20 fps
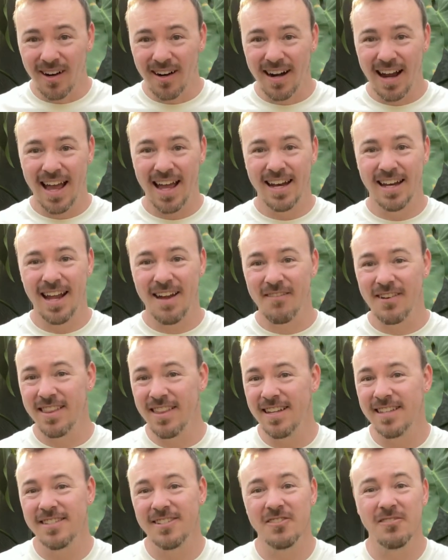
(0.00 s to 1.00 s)
and
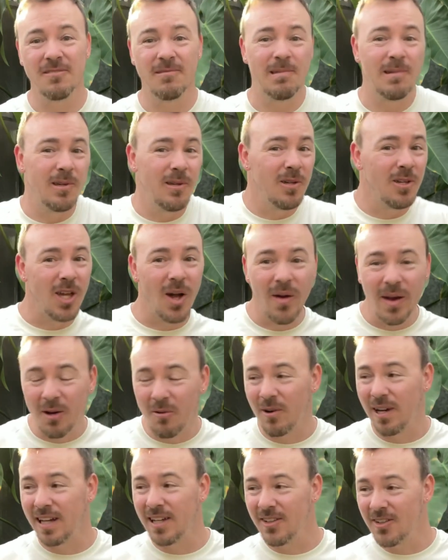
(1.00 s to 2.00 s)
everything's just going
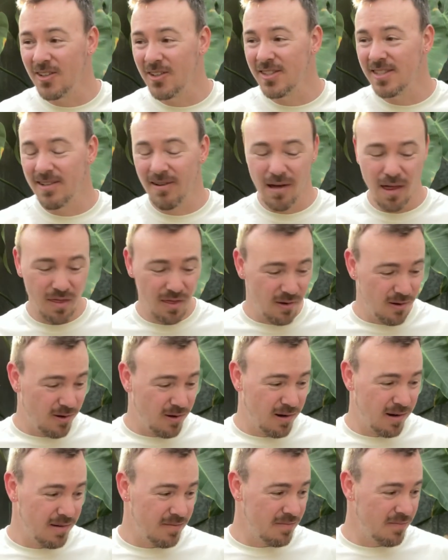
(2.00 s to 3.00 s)
really good, so I
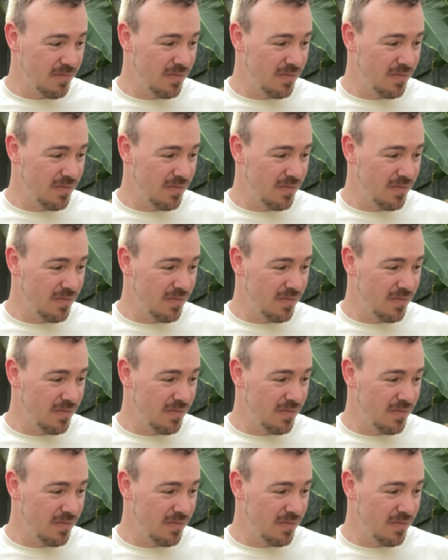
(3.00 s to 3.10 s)
thought